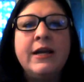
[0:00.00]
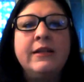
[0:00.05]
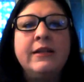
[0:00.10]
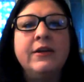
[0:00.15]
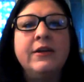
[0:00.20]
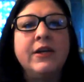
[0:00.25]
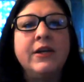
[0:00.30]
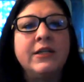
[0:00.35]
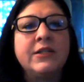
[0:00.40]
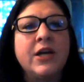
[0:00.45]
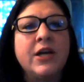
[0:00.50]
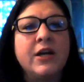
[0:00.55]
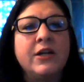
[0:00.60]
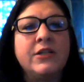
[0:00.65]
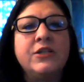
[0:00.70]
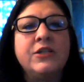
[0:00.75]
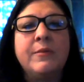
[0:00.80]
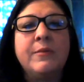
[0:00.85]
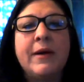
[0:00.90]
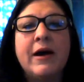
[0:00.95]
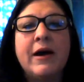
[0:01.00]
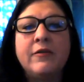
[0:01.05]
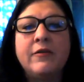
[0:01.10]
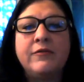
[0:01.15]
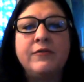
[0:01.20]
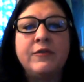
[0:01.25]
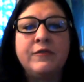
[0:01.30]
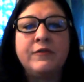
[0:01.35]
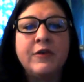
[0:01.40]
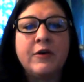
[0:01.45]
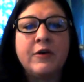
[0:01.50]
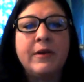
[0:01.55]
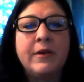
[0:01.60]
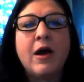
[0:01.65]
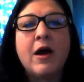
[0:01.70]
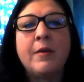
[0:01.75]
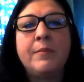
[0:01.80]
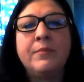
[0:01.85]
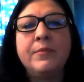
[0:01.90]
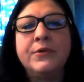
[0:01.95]
They're going to talk to you about fulfillment
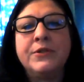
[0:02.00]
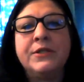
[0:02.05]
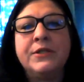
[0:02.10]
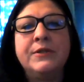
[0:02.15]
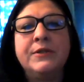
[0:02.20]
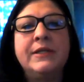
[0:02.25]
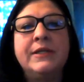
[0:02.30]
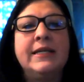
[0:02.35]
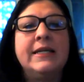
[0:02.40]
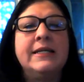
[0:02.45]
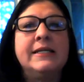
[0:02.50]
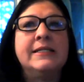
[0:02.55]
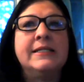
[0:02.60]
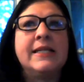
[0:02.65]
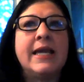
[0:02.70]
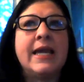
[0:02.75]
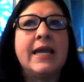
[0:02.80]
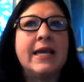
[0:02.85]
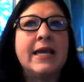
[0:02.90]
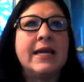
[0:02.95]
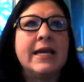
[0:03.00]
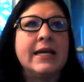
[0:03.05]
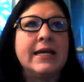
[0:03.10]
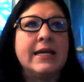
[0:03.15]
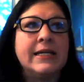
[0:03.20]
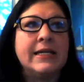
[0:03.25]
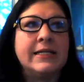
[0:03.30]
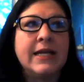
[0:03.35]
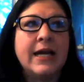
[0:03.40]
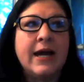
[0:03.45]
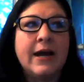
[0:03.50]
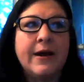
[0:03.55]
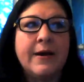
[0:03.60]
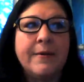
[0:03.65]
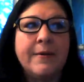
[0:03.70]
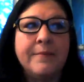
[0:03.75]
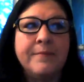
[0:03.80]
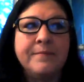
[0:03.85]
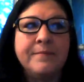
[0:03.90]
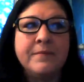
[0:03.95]
opportunities, and
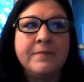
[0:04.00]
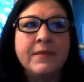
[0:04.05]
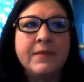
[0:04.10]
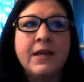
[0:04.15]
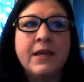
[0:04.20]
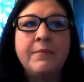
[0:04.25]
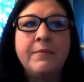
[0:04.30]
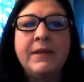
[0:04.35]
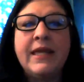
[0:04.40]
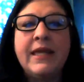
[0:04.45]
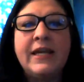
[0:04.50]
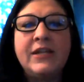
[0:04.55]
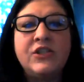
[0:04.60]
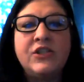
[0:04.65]
PH is